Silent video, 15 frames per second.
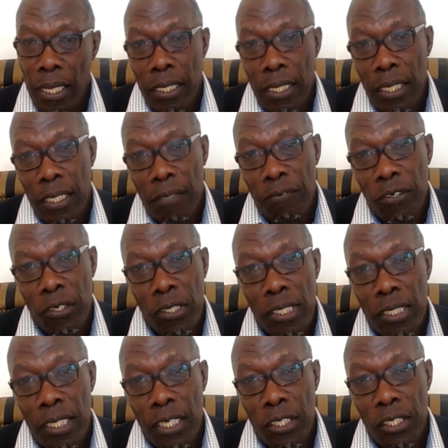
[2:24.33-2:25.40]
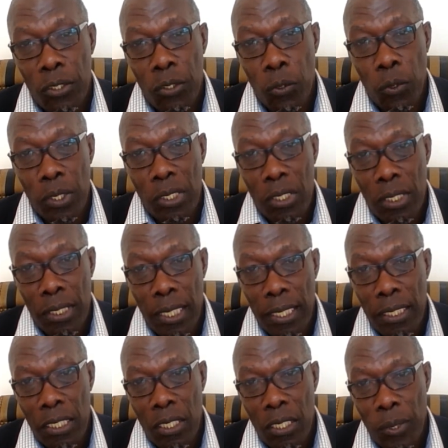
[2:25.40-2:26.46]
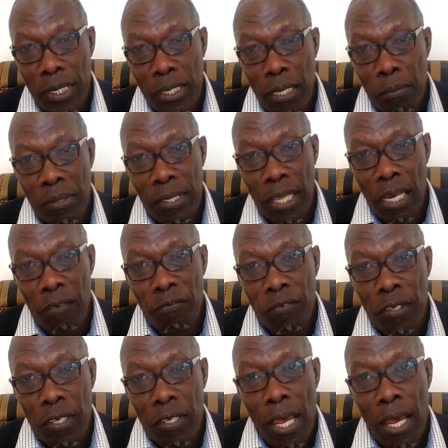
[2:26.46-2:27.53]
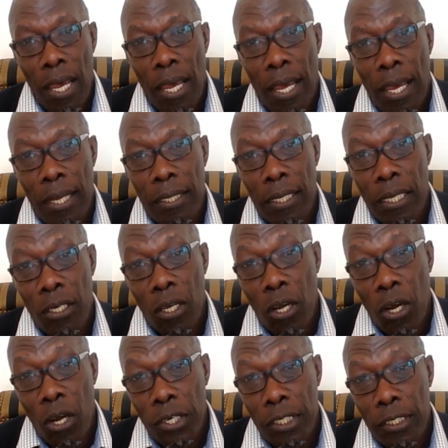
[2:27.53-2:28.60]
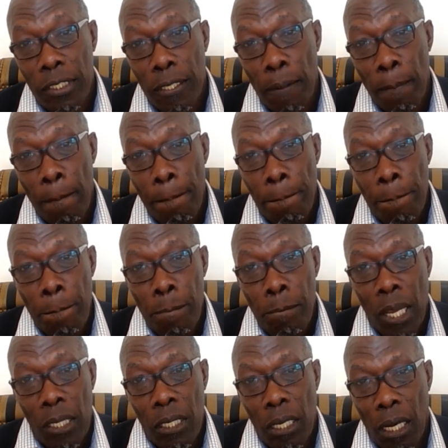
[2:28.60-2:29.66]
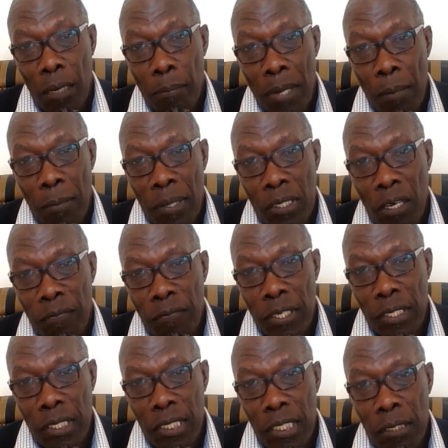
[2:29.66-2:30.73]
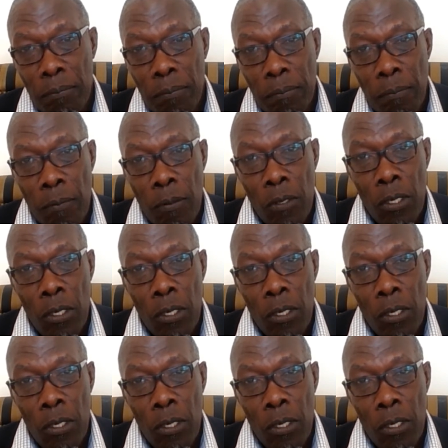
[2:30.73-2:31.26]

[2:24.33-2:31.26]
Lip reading: The first thing they should do is to take the quiz themselves and encourage the other members of their team